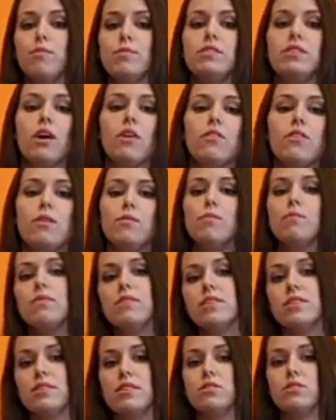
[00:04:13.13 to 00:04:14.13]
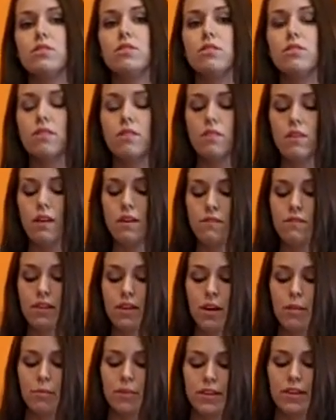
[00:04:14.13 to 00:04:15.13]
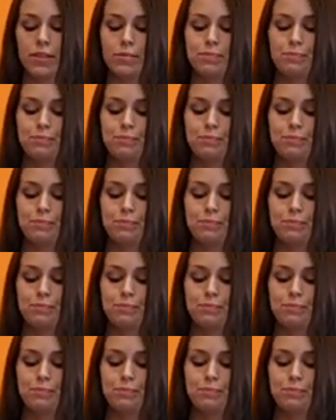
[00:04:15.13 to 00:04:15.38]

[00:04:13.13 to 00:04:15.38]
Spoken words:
Tell them the sizzle of the company.